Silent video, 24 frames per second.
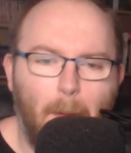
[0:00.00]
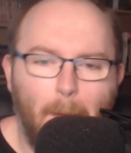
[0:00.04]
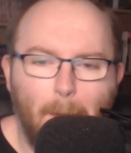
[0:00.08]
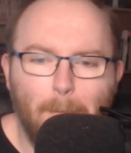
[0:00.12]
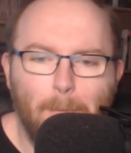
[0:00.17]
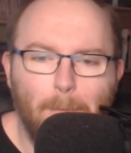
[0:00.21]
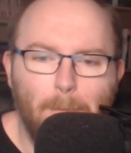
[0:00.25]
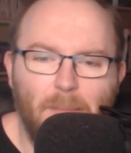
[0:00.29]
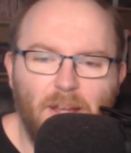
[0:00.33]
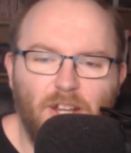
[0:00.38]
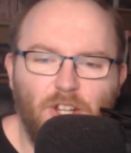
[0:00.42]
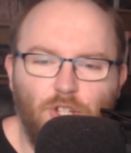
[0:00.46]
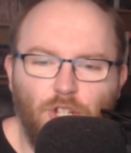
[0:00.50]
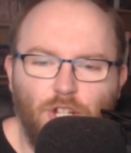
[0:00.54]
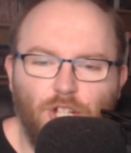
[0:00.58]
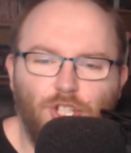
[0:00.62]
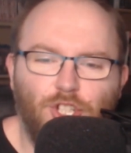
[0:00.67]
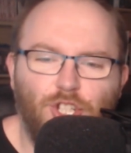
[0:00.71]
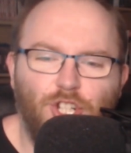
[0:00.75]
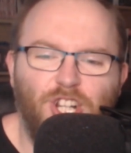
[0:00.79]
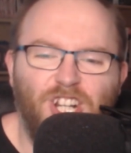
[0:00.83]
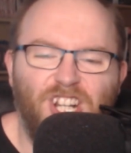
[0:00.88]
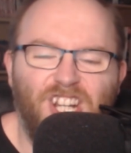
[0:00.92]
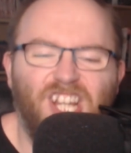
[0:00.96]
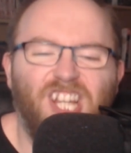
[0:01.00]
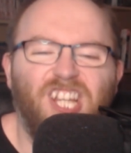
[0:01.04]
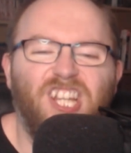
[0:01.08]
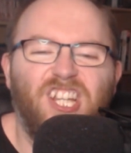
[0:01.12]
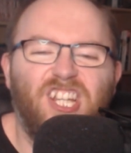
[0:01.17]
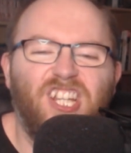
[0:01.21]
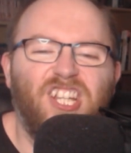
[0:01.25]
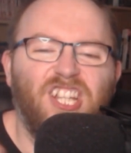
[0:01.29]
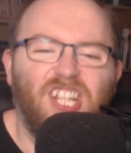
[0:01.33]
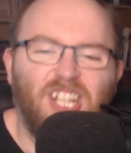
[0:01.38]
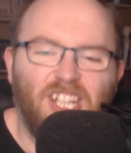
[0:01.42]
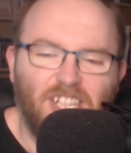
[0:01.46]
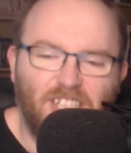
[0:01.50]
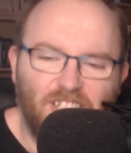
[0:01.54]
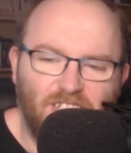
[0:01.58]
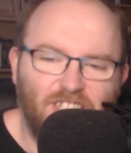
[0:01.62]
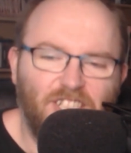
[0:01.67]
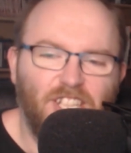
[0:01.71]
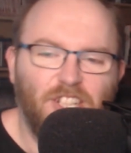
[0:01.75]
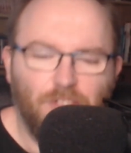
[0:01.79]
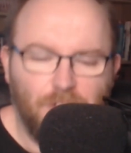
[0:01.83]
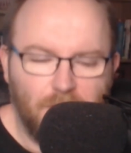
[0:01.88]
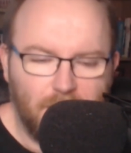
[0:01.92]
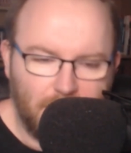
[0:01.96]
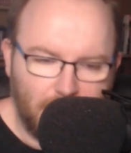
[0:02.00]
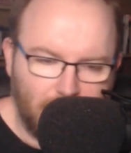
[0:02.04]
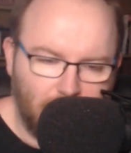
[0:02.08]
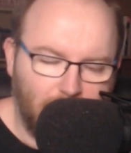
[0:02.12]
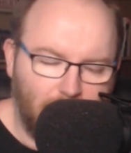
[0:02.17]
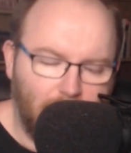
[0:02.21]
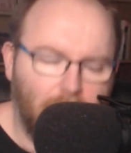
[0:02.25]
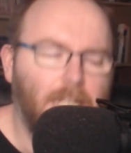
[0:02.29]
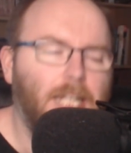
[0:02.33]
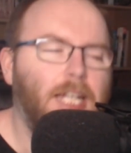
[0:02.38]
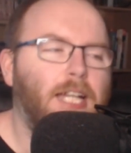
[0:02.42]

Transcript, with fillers: magicianing seriously.